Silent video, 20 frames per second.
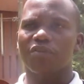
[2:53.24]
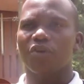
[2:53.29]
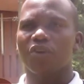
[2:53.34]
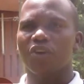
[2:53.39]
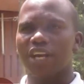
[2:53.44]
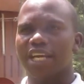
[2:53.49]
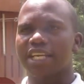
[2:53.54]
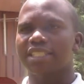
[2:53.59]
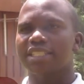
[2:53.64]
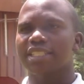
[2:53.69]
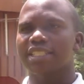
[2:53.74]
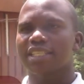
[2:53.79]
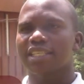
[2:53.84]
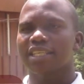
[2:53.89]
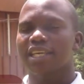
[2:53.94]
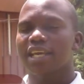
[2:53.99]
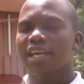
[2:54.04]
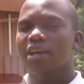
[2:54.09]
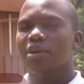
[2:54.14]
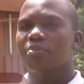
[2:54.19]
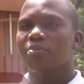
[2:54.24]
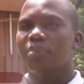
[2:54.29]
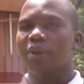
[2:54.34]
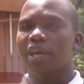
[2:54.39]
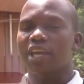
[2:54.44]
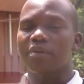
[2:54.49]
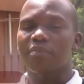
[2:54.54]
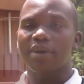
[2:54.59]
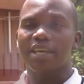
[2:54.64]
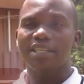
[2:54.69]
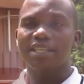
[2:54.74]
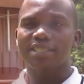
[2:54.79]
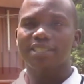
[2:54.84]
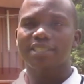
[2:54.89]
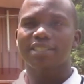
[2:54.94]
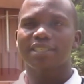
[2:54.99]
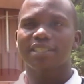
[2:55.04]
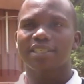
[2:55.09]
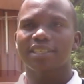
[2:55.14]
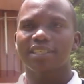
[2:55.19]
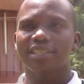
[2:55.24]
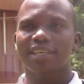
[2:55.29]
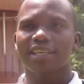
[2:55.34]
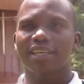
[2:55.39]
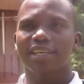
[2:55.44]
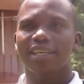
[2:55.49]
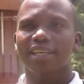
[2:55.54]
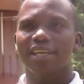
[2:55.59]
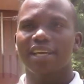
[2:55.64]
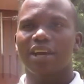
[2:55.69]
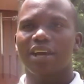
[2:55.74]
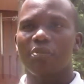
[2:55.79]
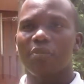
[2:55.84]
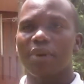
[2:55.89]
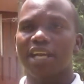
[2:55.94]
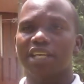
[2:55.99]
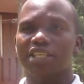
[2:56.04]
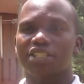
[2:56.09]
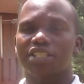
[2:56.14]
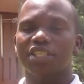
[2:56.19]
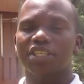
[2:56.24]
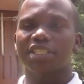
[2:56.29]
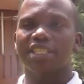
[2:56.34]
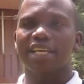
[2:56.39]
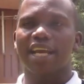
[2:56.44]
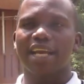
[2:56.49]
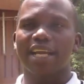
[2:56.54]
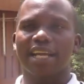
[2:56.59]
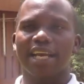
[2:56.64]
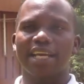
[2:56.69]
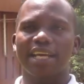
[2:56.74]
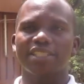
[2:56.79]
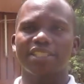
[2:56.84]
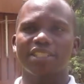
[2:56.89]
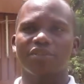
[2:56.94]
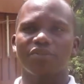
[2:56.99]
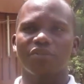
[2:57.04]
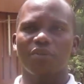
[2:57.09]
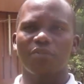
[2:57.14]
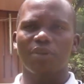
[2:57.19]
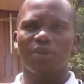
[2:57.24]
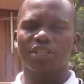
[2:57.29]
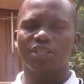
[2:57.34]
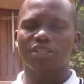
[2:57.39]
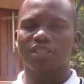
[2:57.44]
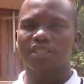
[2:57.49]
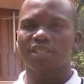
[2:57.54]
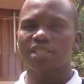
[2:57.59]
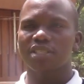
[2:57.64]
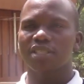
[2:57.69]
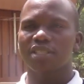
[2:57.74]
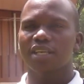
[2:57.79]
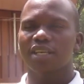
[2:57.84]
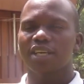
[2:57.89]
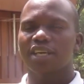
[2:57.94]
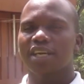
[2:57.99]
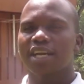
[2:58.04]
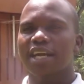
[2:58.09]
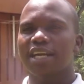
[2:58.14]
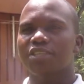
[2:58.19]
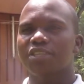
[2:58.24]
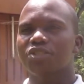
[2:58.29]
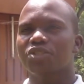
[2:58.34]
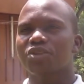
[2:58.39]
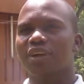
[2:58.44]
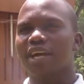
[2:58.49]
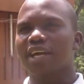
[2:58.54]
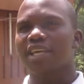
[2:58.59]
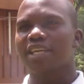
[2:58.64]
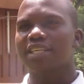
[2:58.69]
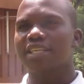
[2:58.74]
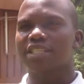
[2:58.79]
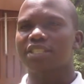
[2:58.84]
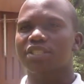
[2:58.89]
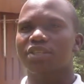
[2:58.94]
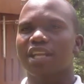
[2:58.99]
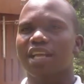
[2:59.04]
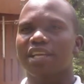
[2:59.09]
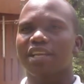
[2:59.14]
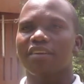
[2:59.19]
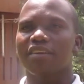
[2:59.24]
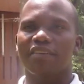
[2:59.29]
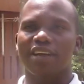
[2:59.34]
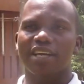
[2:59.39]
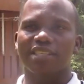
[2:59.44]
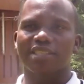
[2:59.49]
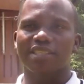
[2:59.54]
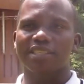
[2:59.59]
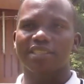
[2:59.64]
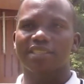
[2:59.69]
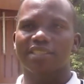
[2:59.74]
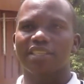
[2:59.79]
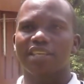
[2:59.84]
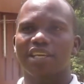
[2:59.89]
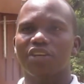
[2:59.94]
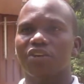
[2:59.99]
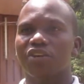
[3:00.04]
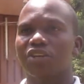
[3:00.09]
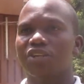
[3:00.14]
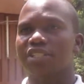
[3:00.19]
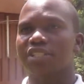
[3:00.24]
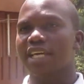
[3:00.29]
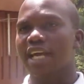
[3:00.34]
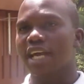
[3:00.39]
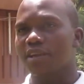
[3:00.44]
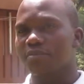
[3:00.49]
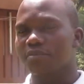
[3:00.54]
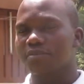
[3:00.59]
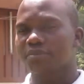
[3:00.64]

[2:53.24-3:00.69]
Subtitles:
collecting payments, managing their client information, and tracking the solar devices in real time,